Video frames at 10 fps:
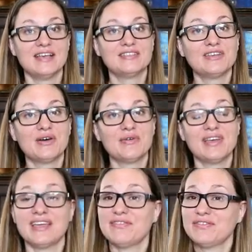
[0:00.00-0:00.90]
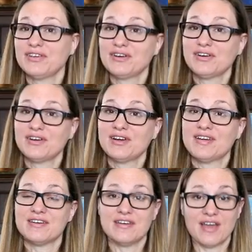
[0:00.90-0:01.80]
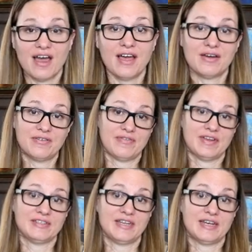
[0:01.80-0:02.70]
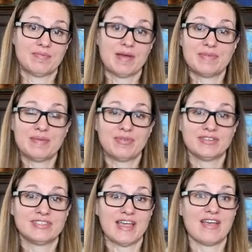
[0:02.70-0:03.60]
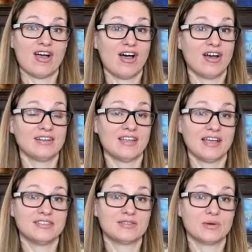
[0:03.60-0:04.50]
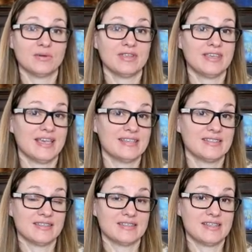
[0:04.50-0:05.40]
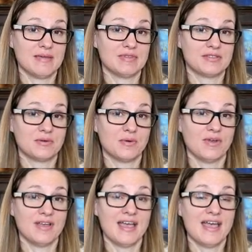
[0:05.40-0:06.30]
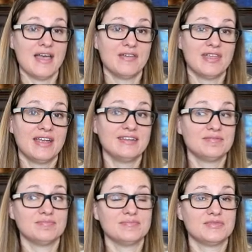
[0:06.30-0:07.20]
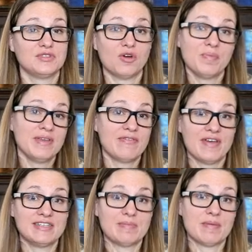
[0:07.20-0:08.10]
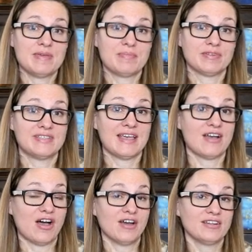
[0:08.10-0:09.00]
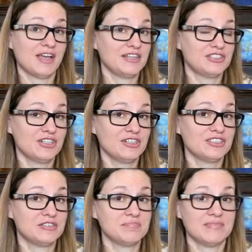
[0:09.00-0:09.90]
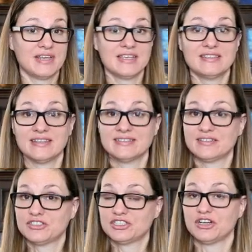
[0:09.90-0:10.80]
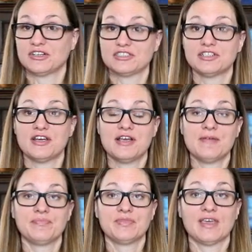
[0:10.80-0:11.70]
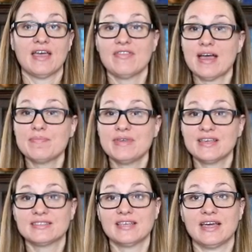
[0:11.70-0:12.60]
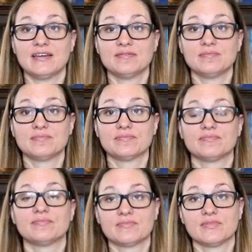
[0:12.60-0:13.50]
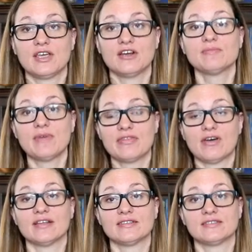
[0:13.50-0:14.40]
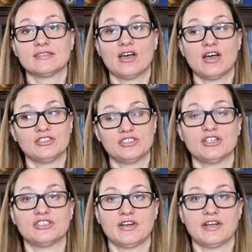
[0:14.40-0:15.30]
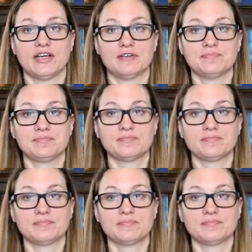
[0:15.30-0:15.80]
So if you're not offended by people saying online schooling isn't the same as school, then don't be offended by people saying online church isn't church. And that being said, here's my thoughts on church right now.